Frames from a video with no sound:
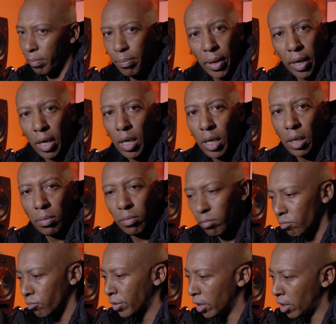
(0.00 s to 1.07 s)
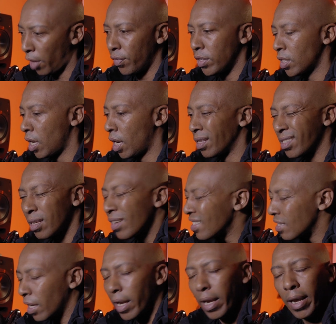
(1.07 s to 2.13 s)
better graphics card. So
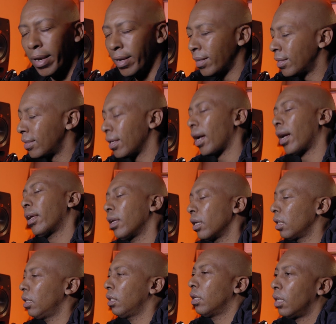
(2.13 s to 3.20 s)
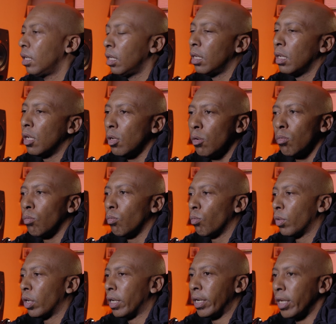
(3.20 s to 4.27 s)
it's an entire
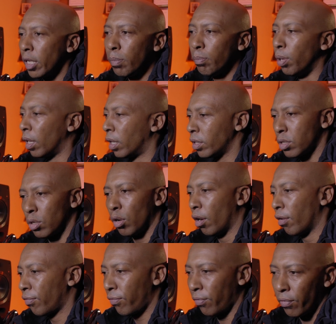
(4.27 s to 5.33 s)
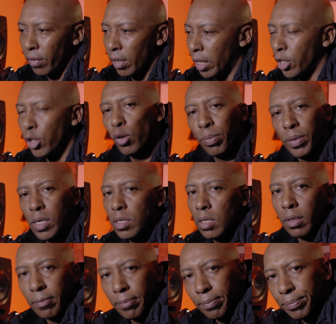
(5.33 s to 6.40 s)
rebuild of a new
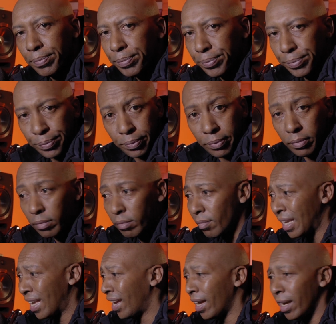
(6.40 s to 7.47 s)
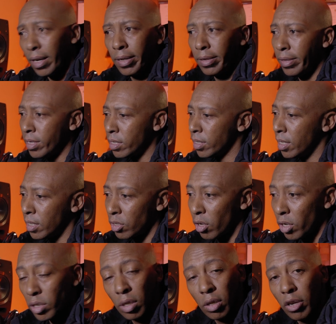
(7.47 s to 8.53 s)
PC, and these things
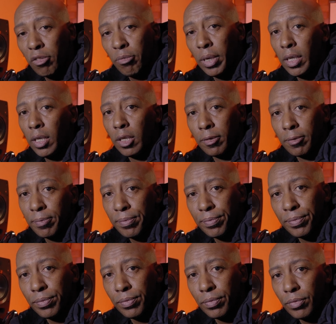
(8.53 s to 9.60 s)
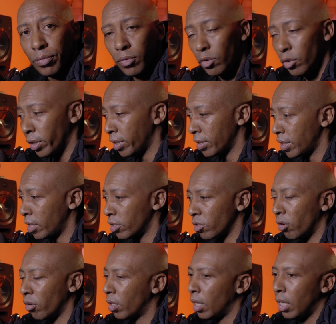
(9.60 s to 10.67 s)
cost a lot of money. You understand?
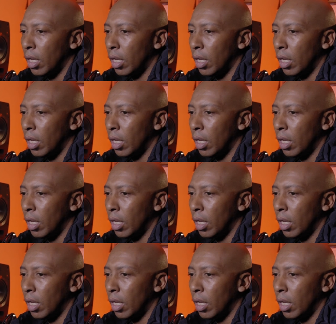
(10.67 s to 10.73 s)
So